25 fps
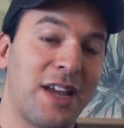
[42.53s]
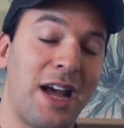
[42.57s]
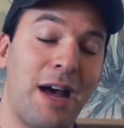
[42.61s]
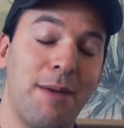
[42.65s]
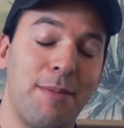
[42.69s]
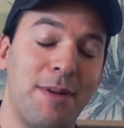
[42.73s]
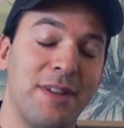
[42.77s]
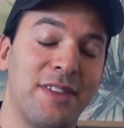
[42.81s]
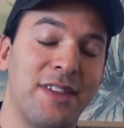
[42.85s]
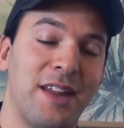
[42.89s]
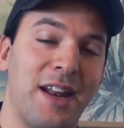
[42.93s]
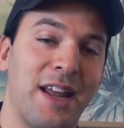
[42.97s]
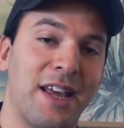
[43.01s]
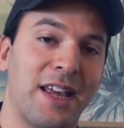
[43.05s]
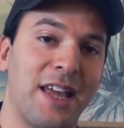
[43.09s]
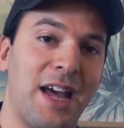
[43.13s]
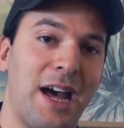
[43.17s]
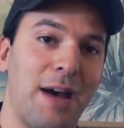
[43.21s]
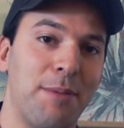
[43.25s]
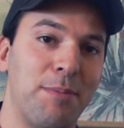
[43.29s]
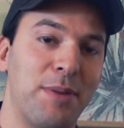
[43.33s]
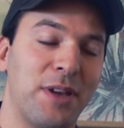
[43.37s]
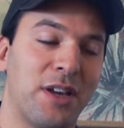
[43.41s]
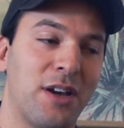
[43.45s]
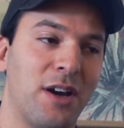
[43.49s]
comment that I
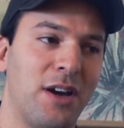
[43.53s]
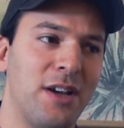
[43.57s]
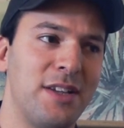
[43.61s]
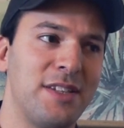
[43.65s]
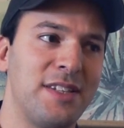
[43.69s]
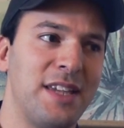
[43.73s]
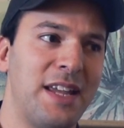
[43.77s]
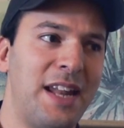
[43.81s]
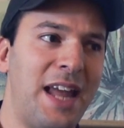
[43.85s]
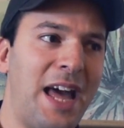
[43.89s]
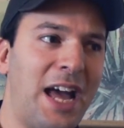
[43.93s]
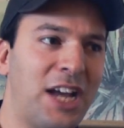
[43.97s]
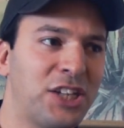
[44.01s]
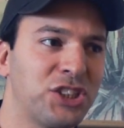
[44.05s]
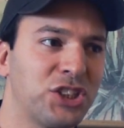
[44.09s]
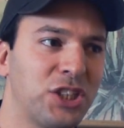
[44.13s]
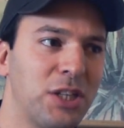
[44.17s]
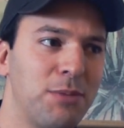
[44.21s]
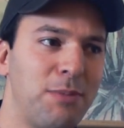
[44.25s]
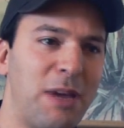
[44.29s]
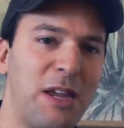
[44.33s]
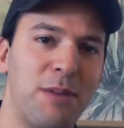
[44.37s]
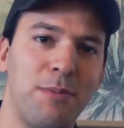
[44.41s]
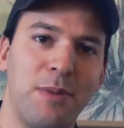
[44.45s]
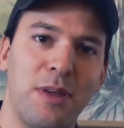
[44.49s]
got because it
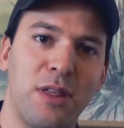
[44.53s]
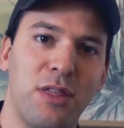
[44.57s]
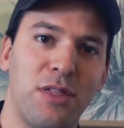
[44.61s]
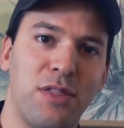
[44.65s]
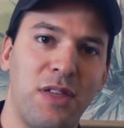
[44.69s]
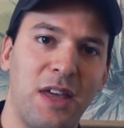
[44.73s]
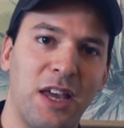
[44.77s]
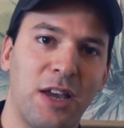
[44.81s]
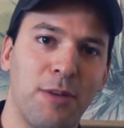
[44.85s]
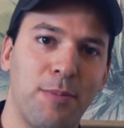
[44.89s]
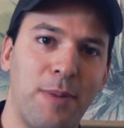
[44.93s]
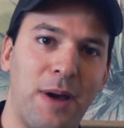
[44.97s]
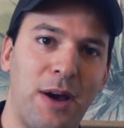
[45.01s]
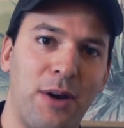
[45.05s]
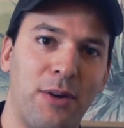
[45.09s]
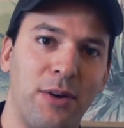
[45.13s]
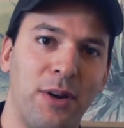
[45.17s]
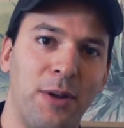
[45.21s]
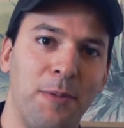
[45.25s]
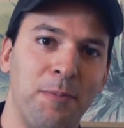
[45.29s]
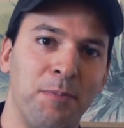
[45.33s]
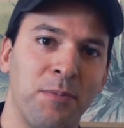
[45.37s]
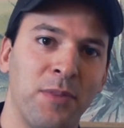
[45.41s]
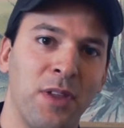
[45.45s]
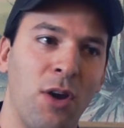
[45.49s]
actually made me think about